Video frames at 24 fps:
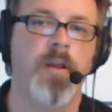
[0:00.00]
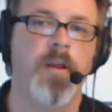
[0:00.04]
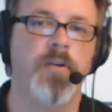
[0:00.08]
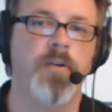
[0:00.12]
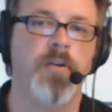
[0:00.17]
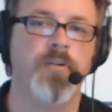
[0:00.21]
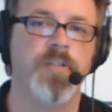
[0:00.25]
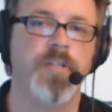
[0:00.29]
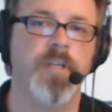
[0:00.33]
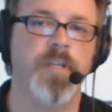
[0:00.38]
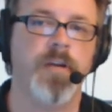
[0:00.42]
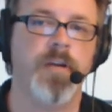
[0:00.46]

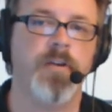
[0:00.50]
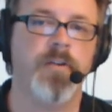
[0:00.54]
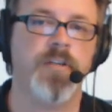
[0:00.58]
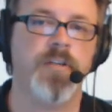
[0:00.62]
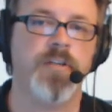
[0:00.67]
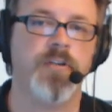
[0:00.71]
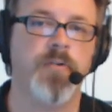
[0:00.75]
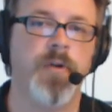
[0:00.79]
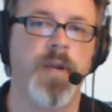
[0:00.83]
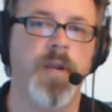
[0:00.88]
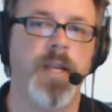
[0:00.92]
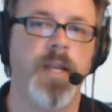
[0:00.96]
you'll see on the
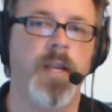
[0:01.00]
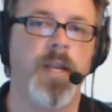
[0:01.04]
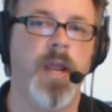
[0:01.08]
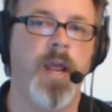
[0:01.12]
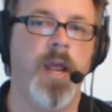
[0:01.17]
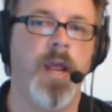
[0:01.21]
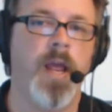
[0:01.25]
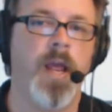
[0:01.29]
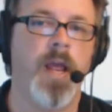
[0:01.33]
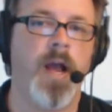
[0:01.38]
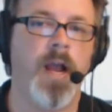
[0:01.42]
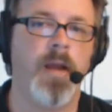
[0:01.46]
screen,
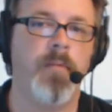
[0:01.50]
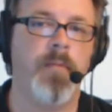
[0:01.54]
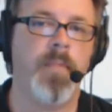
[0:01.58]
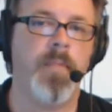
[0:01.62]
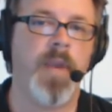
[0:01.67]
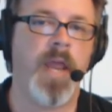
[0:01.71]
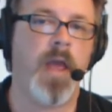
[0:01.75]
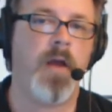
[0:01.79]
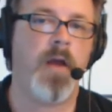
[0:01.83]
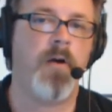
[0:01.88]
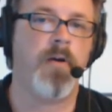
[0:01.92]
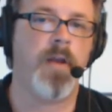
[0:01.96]
I'm
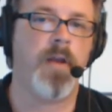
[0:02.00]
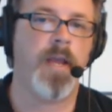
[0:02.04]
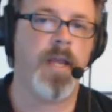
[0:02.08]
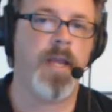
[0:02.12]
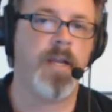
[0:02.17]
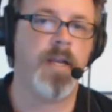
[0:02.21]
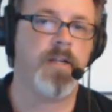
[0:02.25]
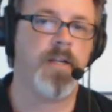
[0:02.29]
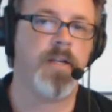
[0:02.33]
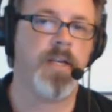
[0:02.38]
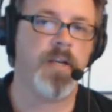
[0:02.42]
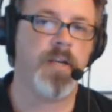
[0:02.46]
now
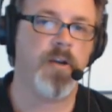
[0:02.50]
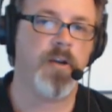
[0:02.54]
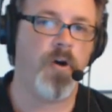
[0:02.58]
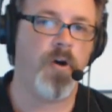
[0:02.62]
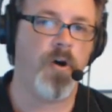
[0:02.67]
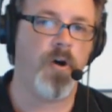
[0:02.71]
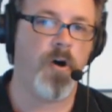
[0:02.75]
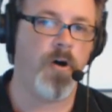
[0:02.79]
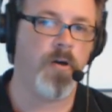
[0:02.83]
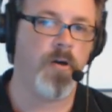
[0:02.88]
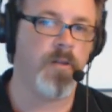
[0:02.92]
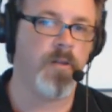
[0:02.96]
editing
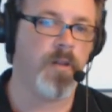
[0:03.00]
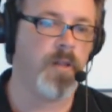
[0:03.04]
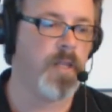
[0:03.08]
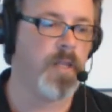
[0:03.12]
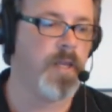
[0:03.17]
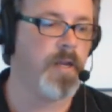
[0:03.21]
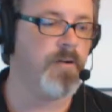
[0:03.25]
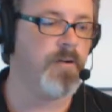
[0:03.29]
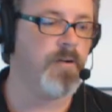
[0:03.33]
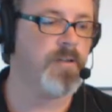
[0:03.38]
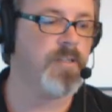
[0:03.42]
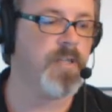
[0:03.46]
all the
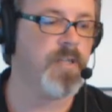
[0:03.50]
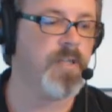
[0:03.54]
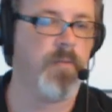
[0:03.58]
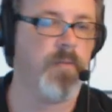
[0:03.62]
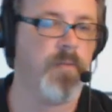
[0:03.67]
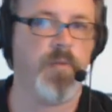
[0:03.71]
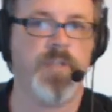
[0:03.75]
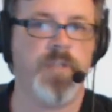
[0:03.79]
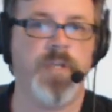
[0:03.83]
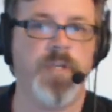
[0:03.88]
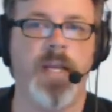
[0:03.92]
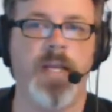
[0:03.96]
layers
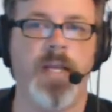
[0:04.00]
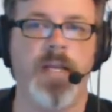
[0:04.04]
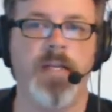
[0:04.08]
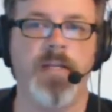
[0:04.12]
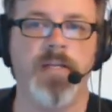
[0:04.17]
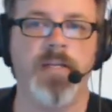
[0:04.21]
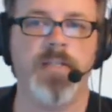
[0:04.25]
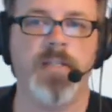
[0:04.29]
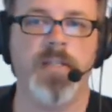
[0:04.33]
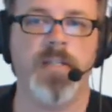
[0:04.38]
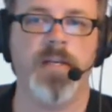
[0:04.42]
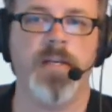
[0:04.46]

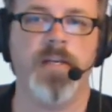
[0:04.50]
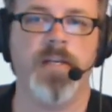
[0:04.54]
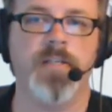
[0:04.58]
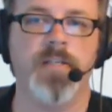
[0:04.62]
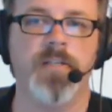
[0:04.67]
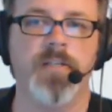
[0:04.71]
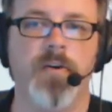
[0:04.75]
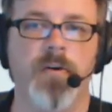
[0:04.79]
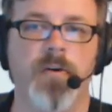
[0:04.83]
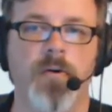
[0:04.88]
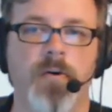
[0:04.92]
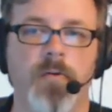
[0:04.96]
simultaneously.
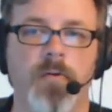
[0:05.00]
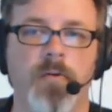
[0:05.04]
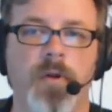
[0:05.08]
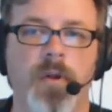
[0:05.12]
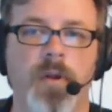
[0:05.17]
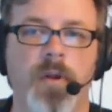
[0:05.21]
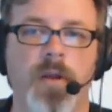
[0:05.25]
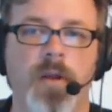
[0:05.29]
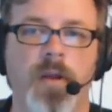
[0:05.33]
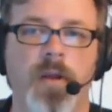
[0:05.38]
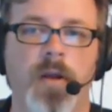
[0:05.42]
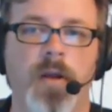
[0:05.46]
So
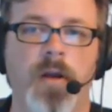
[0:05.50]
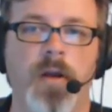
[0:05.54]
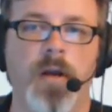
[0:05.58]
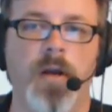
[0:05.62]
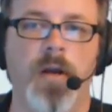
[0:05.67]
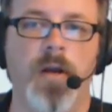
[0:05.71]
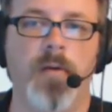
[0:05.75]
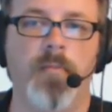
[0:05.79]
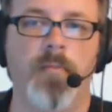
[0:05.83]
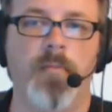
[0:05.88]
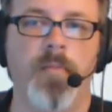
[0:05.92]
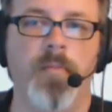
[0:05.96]

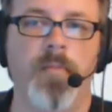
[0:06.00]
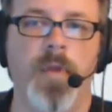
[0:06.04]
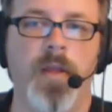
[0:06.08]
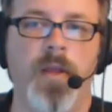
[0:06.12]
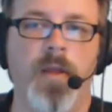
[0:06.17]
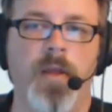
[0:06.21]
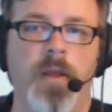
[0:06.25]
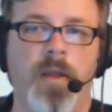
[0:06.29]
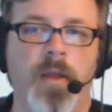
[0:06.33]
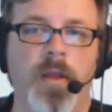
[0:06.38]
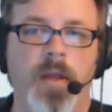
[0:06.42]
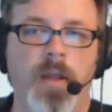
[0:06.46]
um,
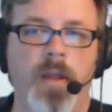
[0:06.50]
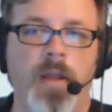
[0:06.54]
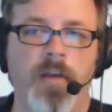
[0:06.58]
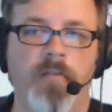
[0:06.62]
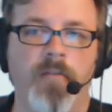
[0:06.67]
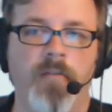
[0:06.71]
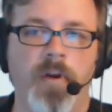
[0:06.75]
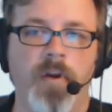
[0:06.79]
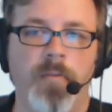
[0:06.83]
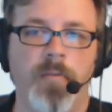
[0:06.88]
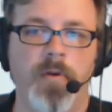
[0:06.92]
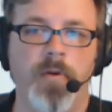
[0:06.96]

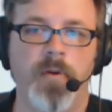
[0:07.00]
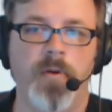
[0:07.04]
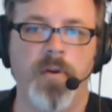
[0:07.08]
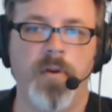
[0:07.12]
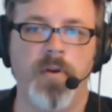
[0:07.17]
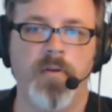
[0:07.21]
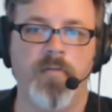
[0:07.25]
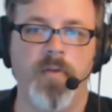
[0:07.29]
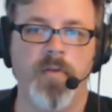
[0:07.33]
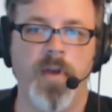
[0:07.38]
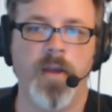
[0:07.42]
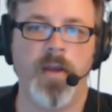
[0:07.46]
if I put
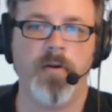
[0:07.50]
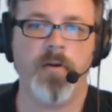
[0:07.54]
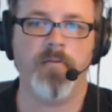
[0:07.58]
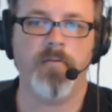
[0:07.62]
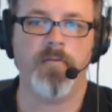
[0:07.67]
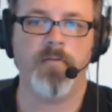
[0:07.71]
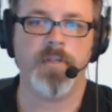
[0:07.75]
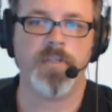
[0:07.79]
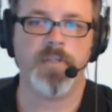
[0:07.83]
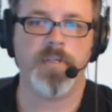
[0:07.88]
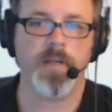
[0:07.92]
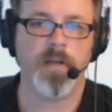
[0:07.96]
in a value
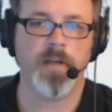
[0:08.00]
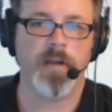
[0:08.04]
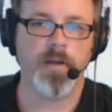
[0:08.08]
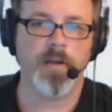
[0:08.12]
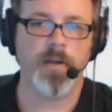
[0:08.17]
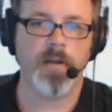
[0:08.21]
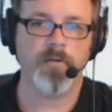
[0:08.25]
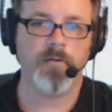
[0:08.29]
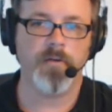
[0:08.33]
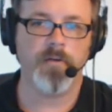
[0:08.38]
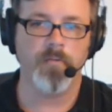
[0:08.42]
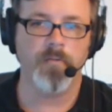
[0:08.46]
of, let's say,
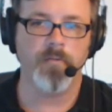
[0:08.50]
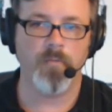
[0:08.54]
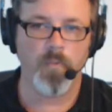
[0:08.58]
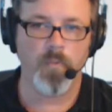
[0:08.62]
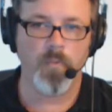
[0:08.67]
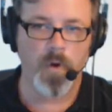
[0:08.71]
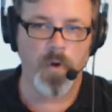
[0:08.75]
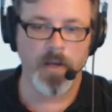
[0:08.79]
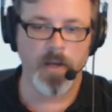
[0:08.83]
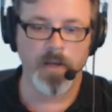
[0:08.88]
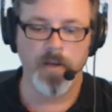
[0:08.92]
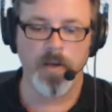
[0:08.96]

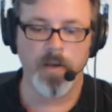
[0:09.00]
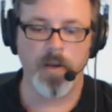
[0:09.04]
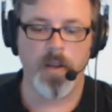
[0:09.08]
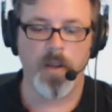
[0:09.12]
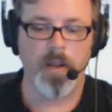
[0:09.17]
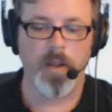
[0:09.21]
101,